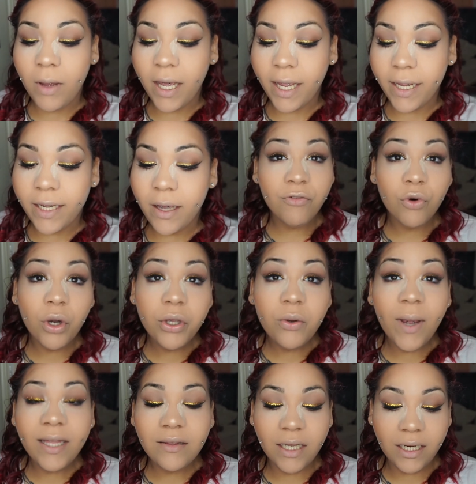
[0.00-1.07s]
my
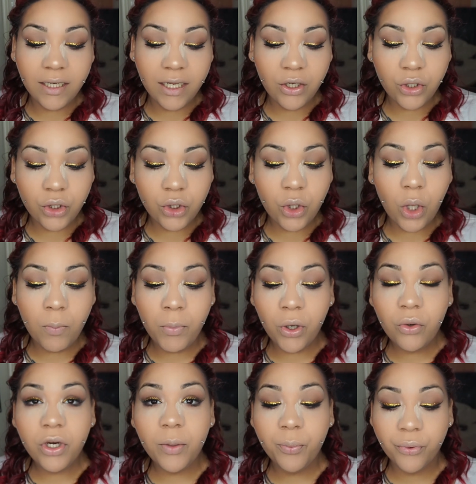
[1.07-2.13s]
Royal & Langnickel
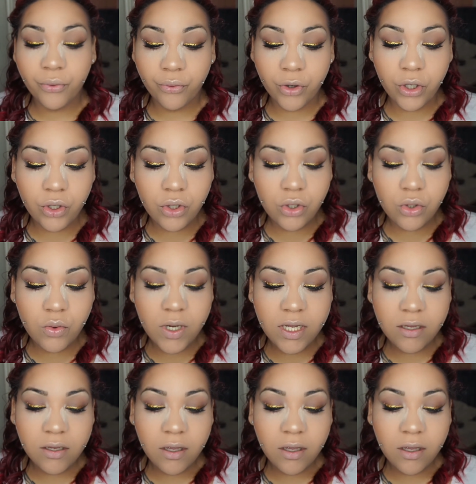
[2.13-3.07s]
Moda Pro